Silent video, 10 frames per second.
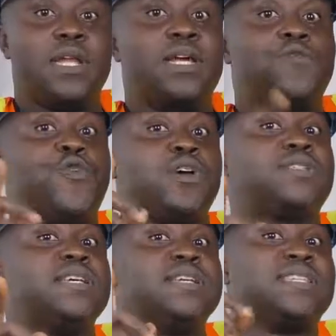The
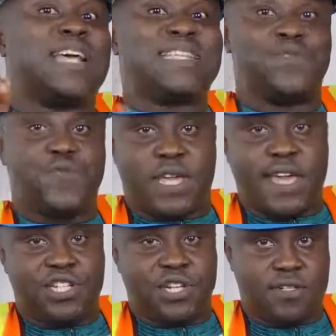first thing is
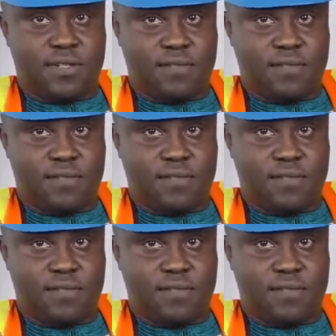certification.